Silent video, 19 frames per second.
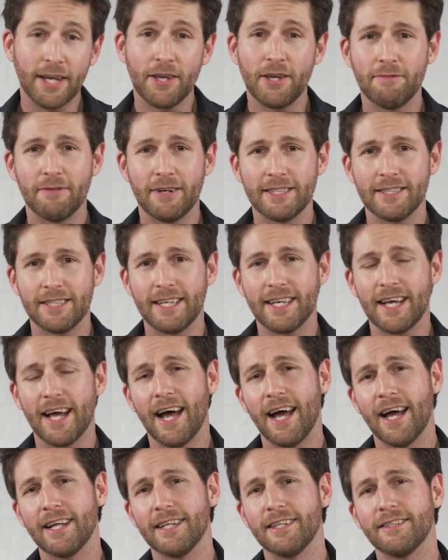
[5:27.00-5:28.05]
Thank you for listening,
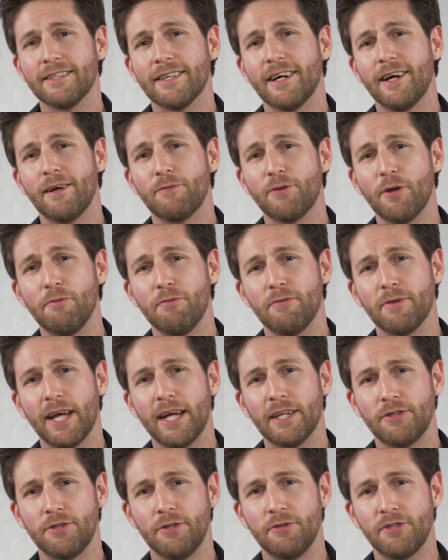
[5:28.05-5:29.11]
and don't
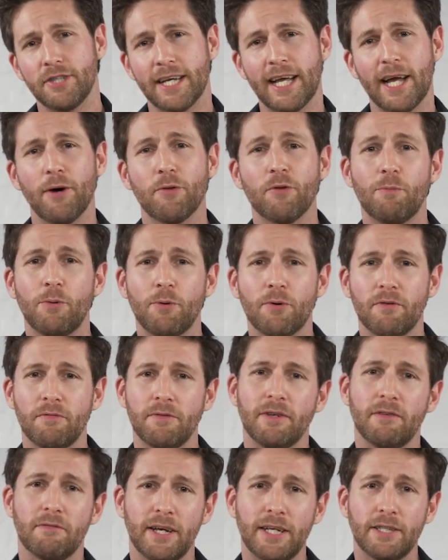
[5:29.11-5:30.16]
forget to check out the Board of
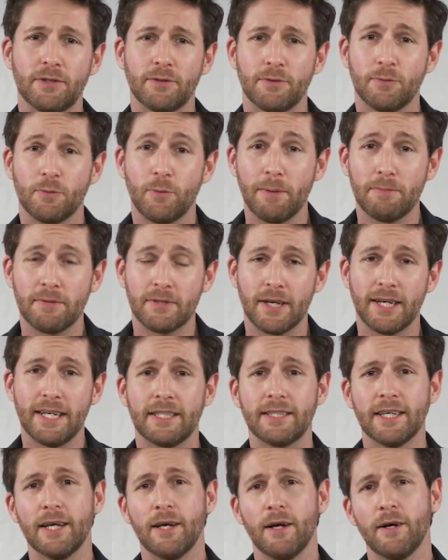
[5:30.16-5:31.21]
Innovation
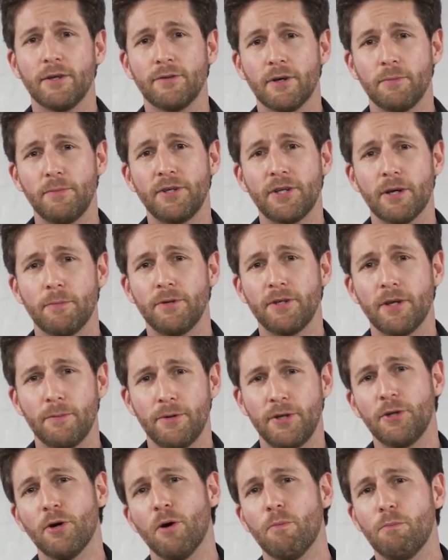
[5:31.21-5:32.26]
website,
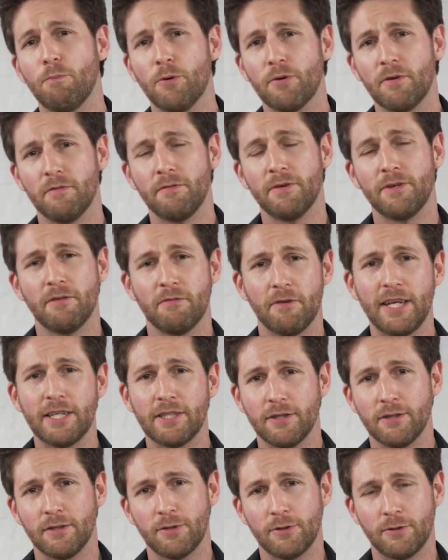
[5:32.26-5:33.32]

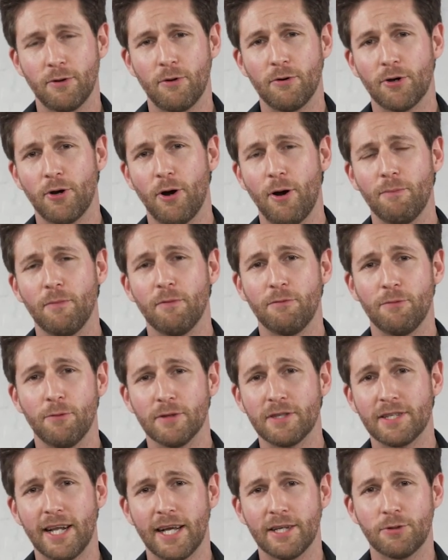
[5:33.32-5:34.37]

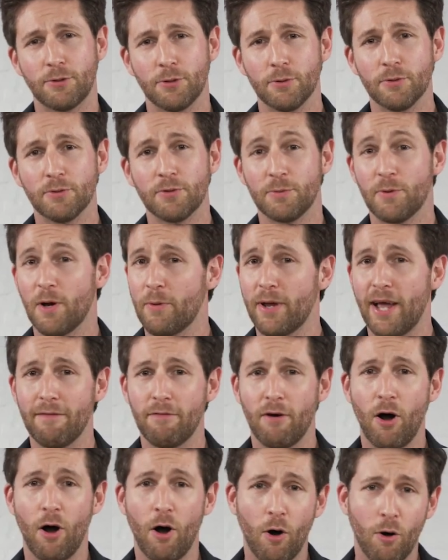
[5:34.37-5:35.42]
www.boardofinnovation.com/tools, where we
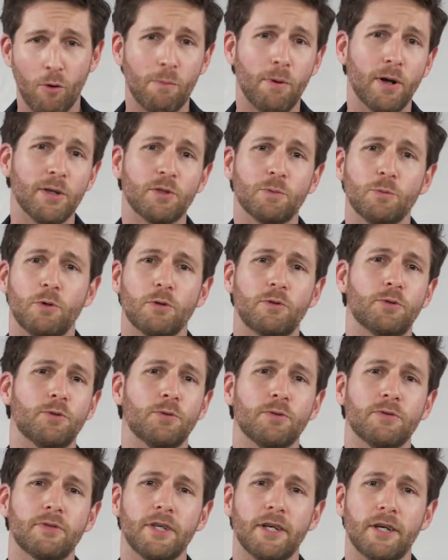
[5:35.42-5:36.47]
have a whole bunch more
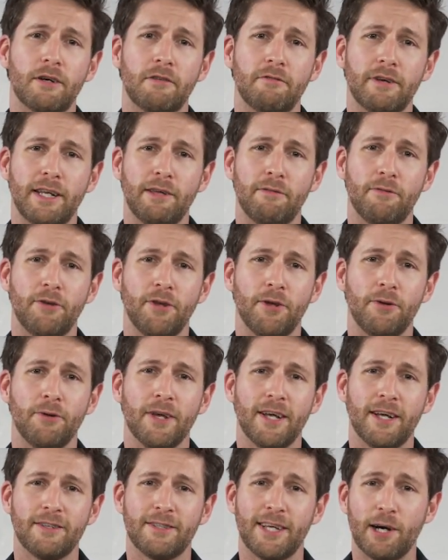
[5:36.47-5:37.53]
tools ready for you
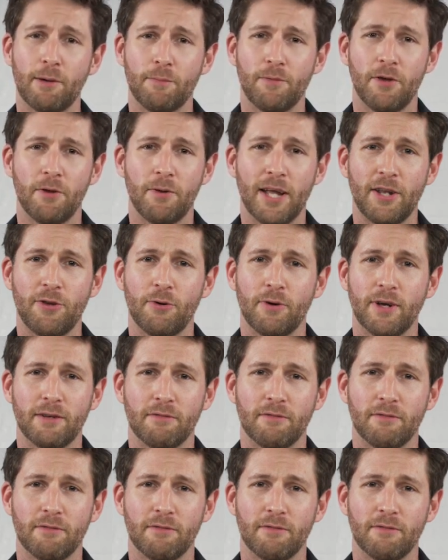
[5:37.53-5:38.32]
to help you in your